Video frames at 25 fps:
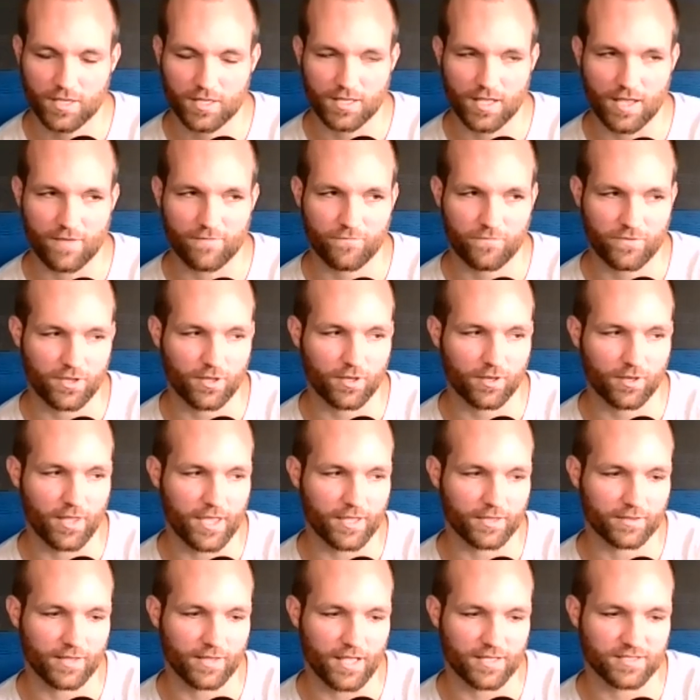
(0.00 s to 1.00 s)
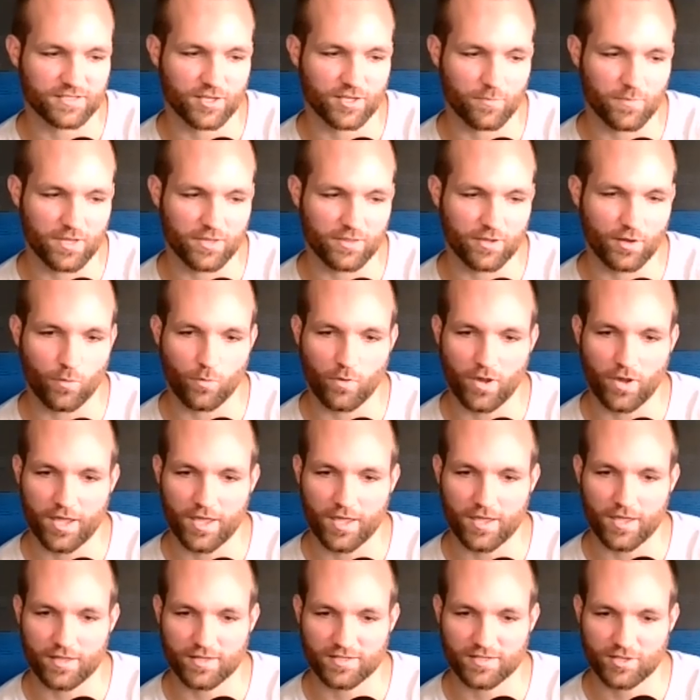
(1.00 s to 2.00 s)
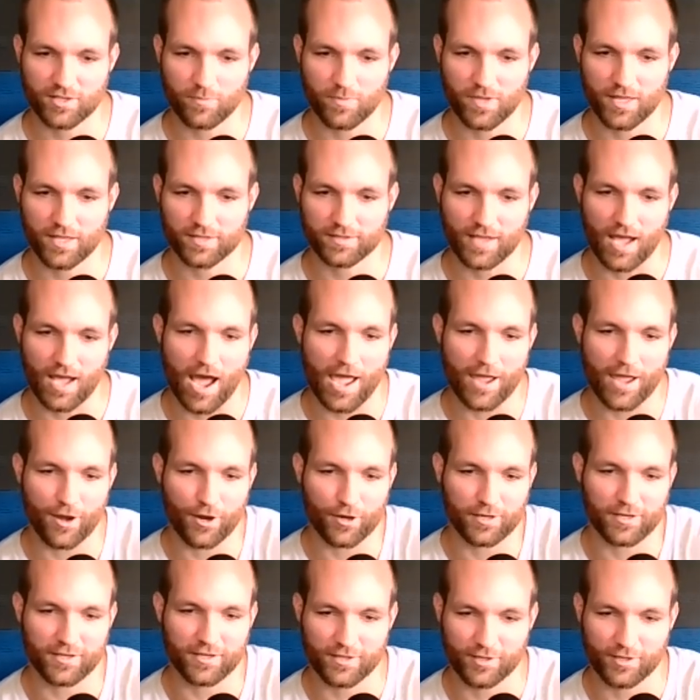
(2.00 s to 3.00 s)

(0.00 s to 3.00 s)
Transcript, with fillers: And I feel like that's gonna be their way. It's gonna be like the hierarchy.